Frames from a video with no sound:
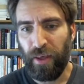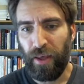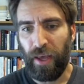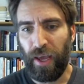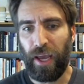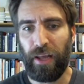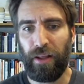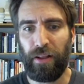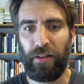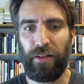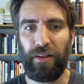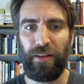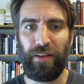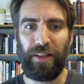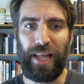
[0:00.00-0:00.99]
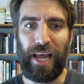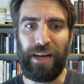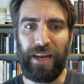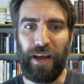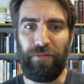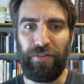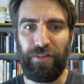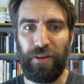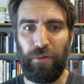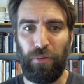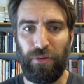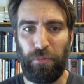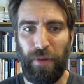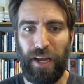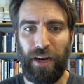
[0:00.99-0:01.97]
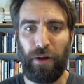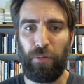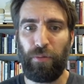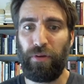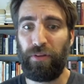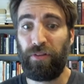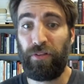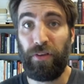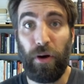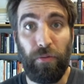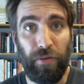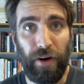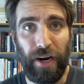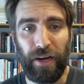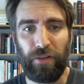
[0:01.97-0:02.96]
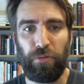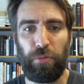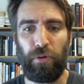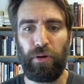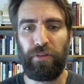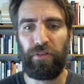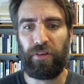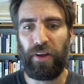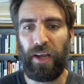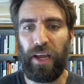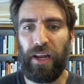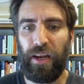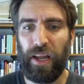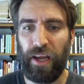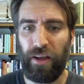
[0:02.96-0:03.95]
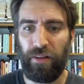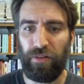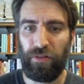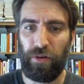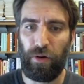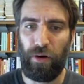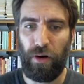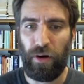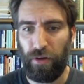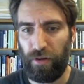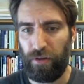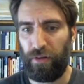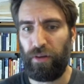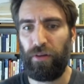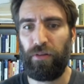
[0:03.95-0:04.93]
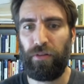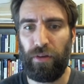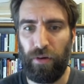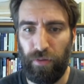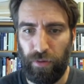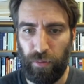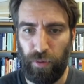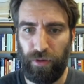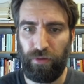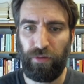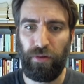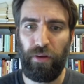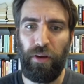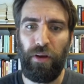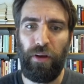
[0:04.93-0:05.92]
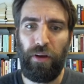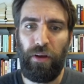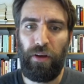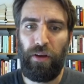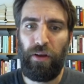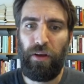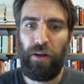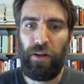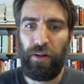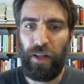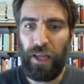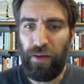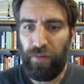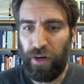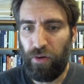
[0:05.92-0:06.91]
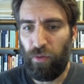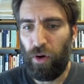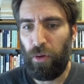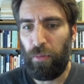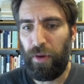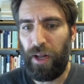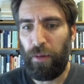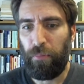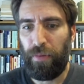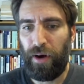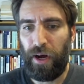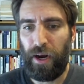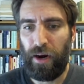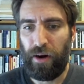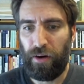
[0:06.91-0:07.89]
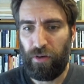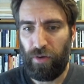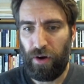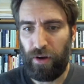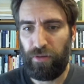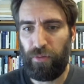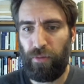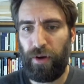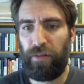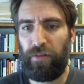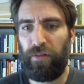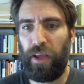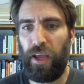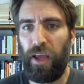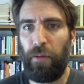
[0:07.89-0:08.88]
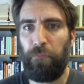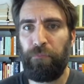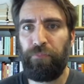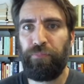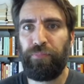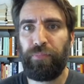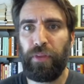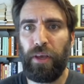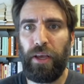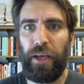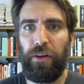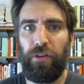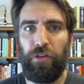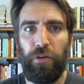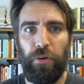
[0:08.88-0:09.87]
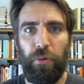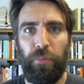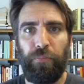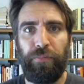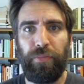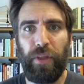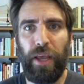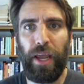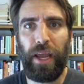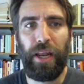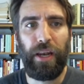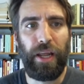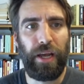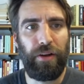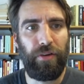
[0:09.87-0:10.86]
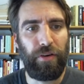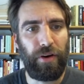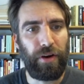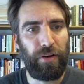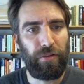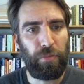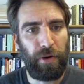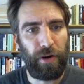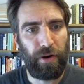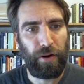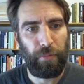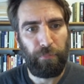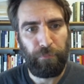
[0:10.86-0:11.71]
and that deficit was made up with silver exports to India. And so all you know, silver was leaving the Roman Empire across the Red Sea into India during this period.